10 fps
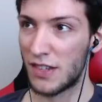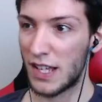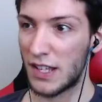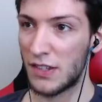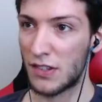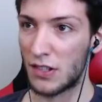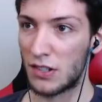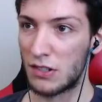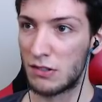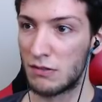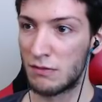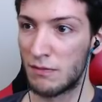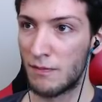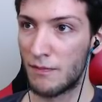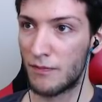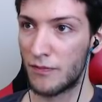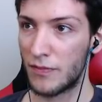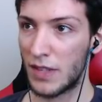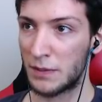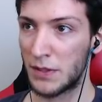stay, so
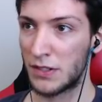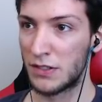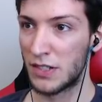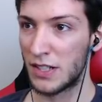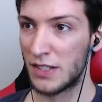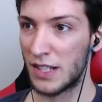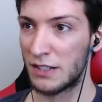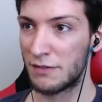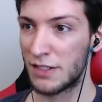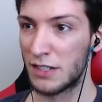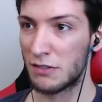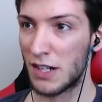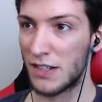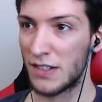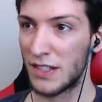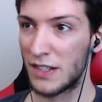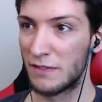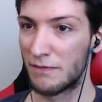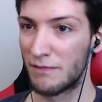I'm not doing anything crazy.